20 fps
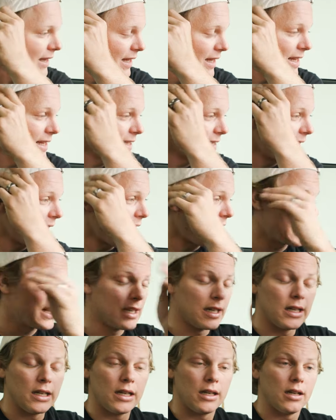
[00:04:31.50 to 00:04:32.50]
is that
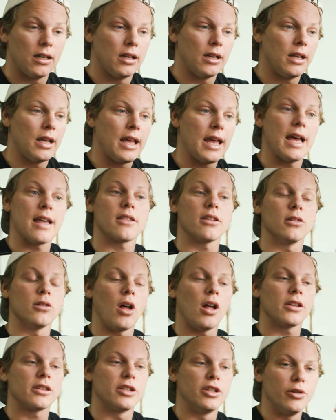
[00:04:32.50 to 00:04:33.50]
it has a
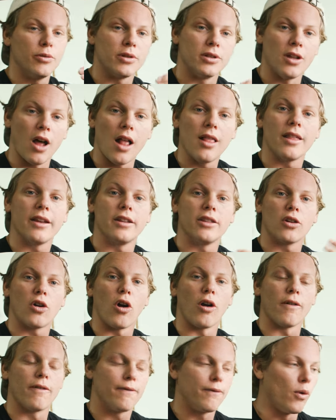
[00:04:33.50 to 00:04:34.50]
lot to do with not letting the
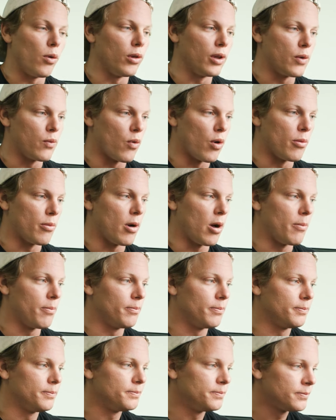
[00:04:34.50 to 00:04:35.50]
car fully warm up.
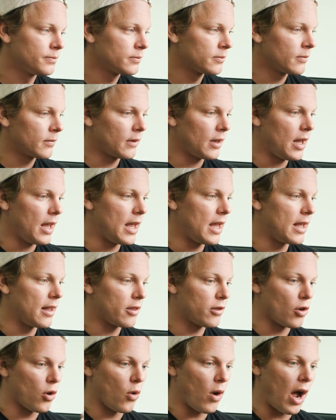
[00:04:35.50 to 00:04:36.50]
And
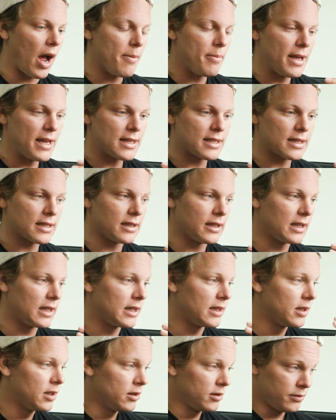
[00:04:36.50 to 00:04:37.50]
so I
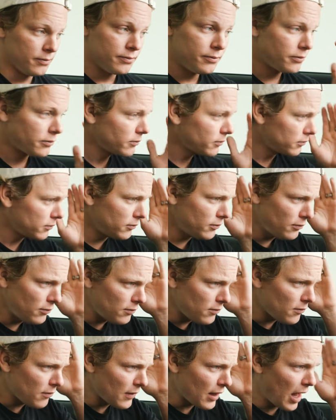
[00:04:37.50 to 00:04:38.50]
basically
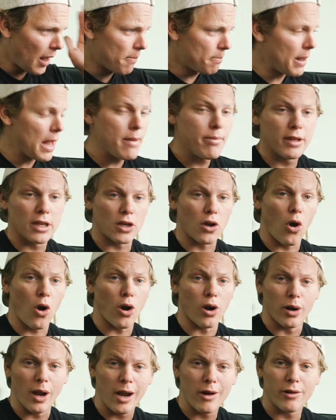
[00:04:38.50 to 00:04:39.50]
I baby the
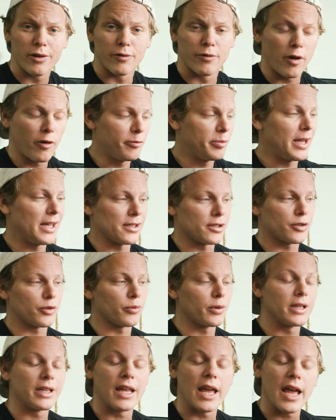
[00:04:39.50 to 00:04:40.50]
car. I don't even rev it past
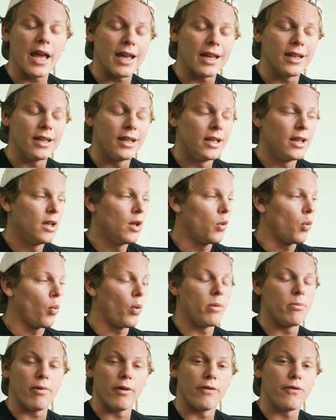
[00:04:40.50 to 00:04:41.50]
3K
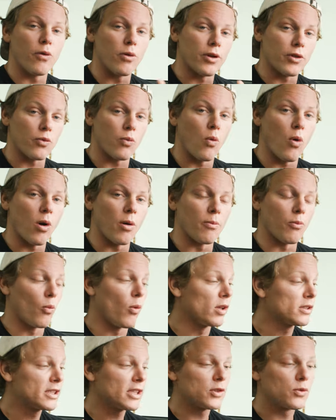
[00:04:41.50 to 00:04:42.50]
before it's warm.
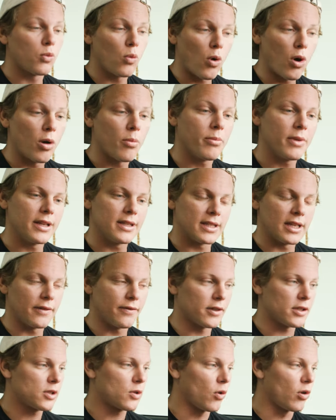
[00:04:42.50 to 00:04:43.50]
Once it's warm, it's a
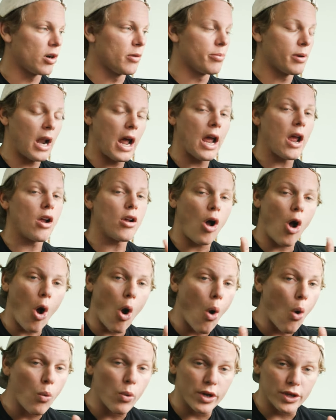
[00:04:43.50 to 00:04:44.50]
different story, but I
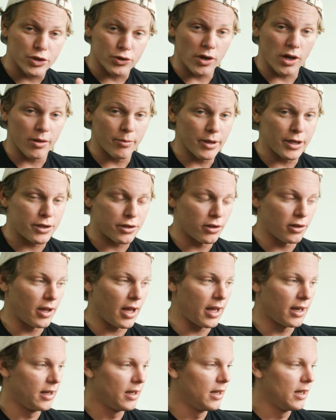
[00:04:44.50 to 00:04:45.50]
always try to make sure
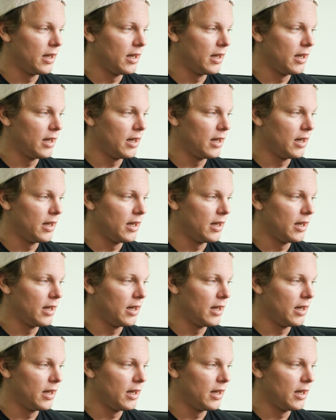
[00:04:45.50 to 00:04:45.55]
that